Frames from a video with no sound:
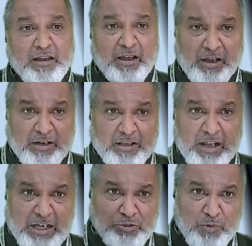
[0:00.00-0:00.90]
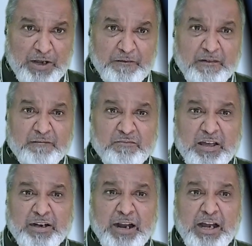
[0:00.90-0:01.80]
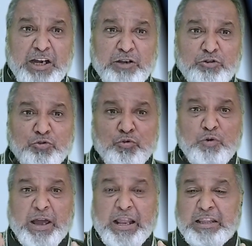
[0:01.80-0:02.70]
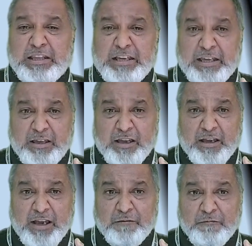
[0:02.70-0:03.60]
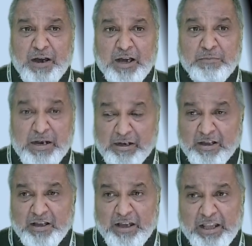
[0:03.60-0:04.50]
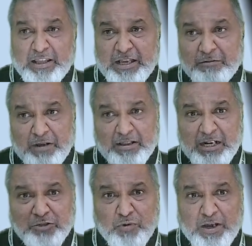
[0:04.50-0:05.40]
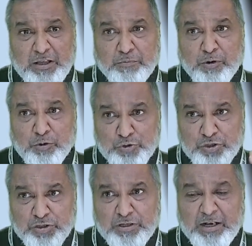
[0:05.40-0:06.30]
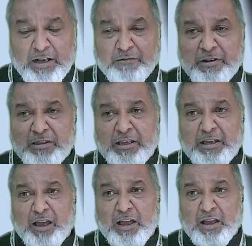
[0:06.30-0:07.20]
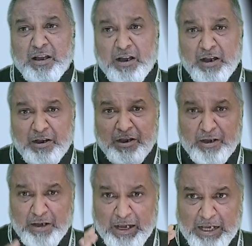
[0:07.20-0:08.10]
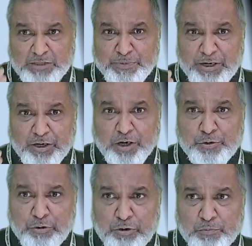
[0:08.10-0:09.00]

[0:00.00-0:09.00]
And the last one, the right to healthy environment. Healthy environment. That's why the pollution and everything has been controlled.